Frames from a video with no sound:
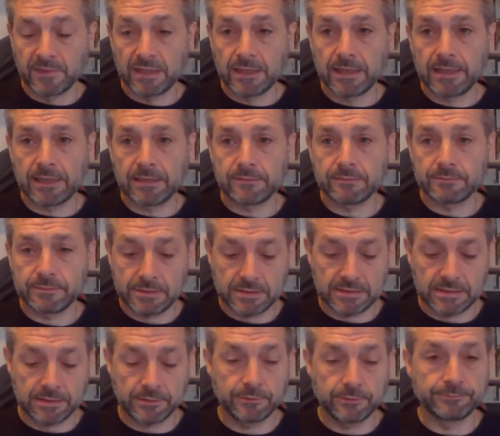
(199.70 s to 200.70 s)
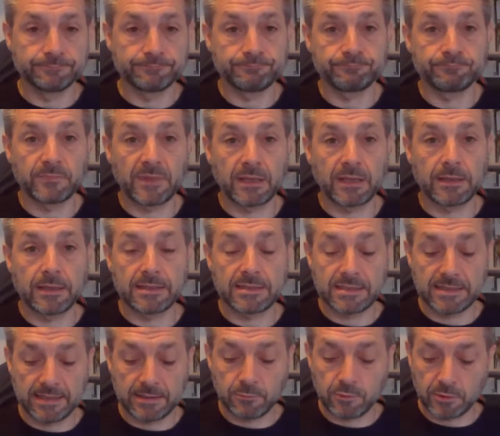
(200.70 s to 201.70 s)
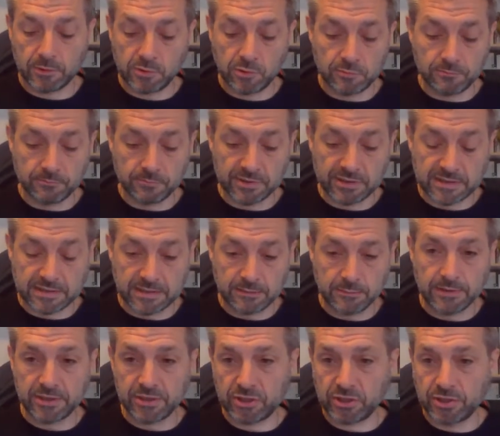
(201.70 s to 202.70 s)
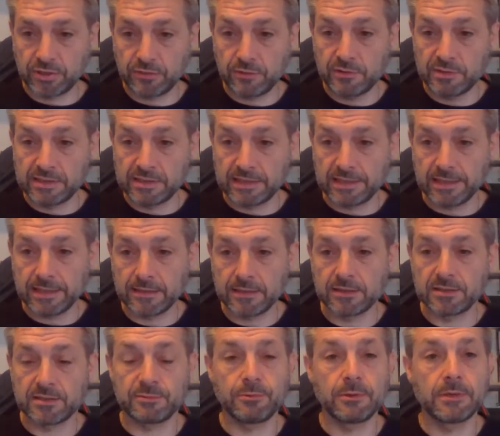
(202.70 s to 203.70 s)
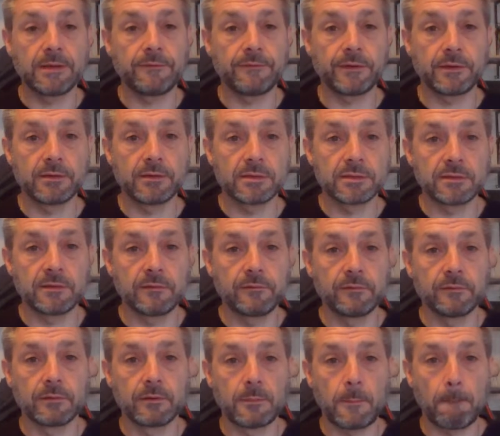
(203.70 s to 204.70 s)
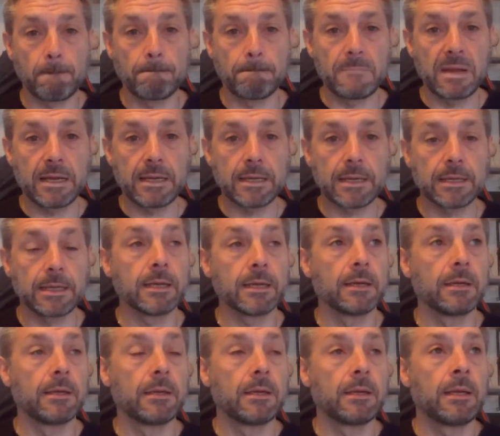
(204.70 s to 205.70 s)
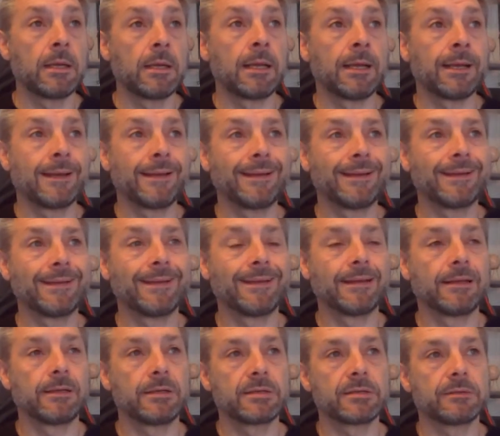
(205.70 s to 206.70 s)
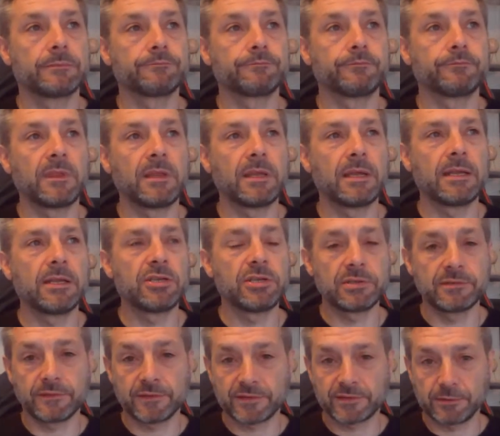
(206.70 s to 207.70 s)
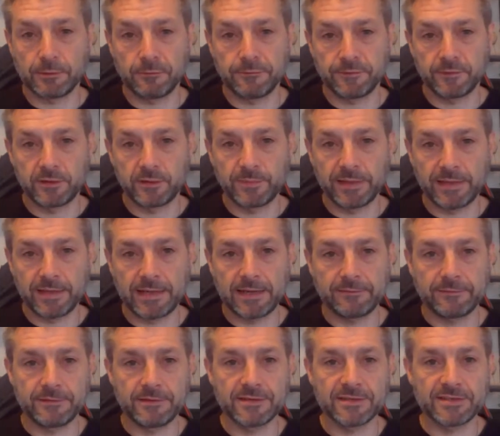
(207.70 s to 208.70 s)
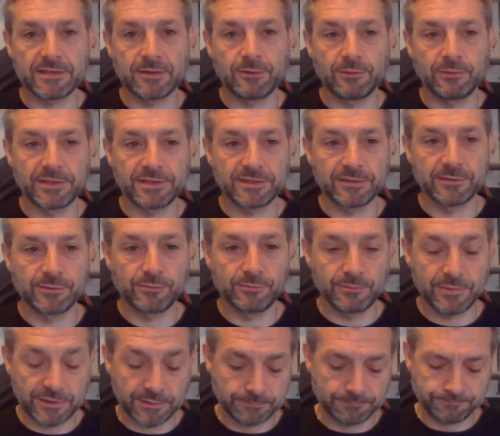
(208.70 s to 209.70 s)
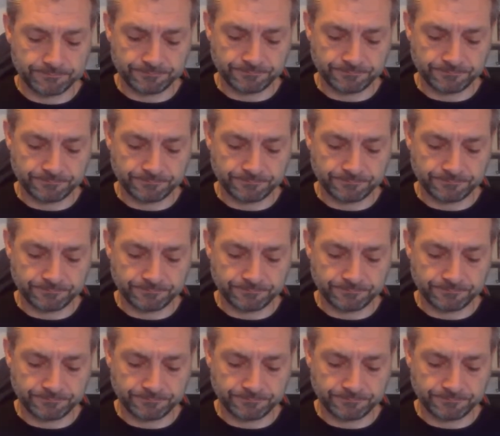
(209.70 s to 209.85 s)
Yeah, so let's see what comes. So it's Tuesday, the 21st of May. And the energies have softened a bit after the solar storms.